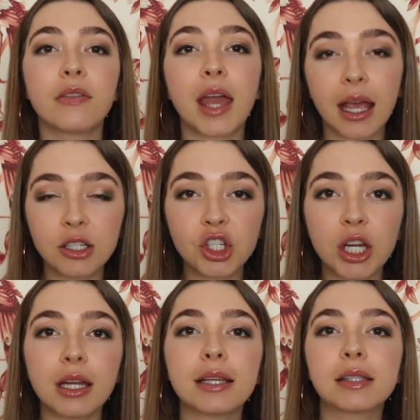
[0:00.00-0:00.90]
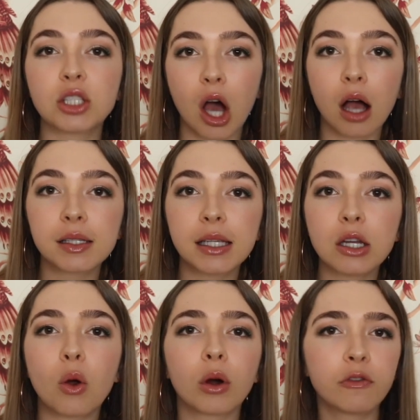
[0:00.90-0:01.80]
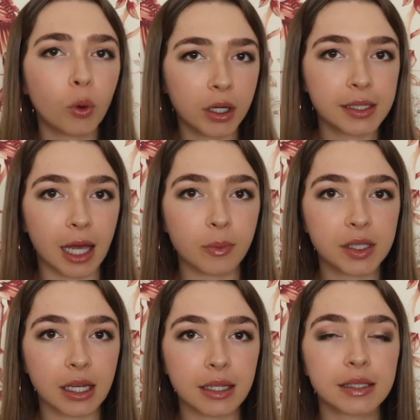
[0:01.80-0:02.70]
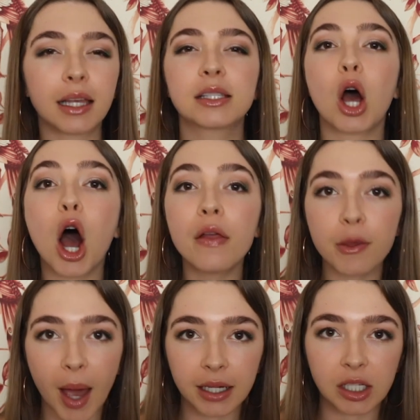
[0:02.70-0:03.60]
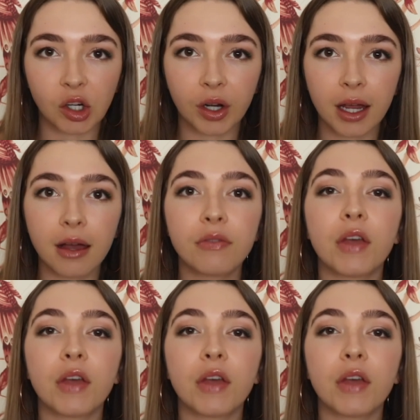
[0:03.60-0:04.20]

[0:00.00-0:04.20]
the antigen is the toxin or foreign substance that's on the bacteria